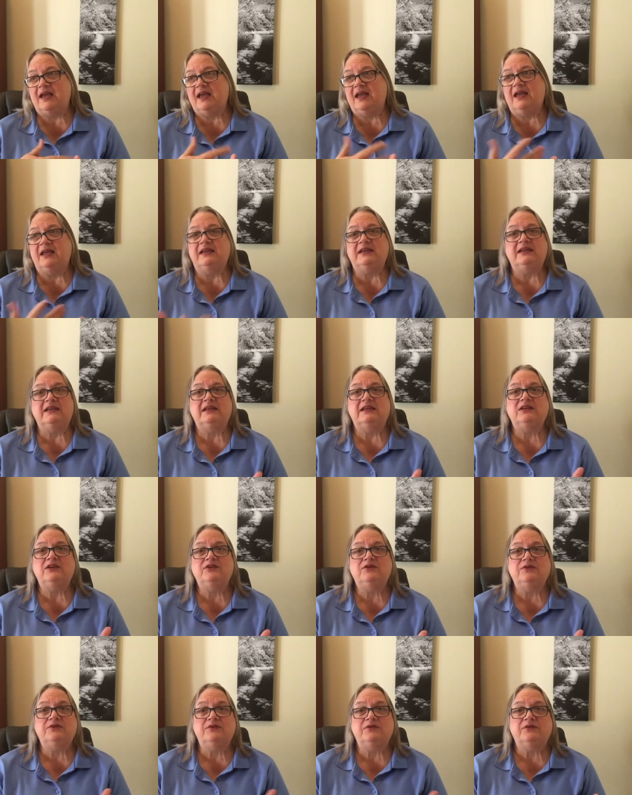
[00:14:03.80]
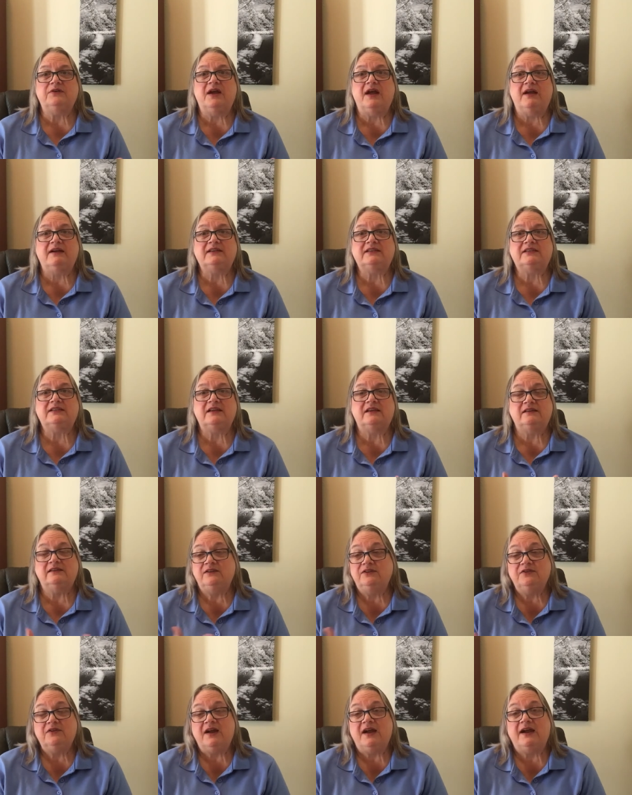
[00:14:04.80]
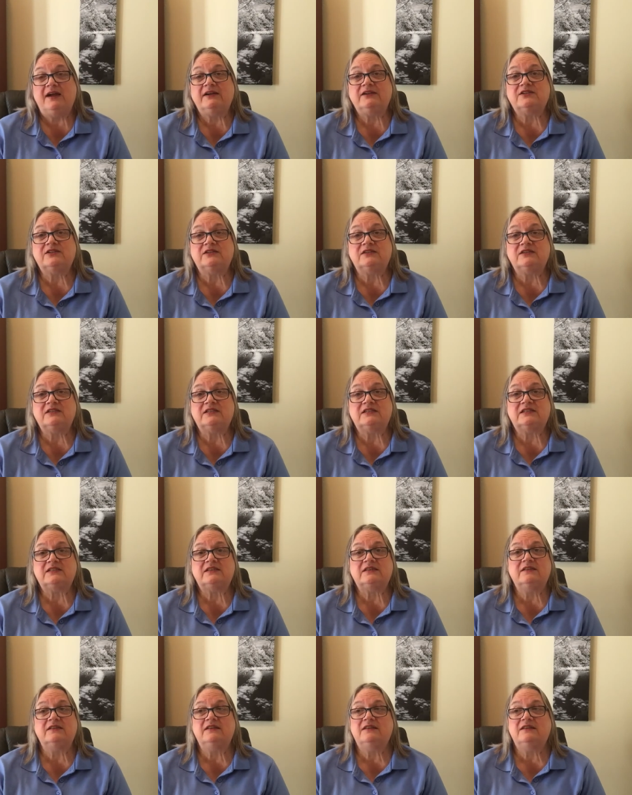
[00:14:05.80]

and in your actions.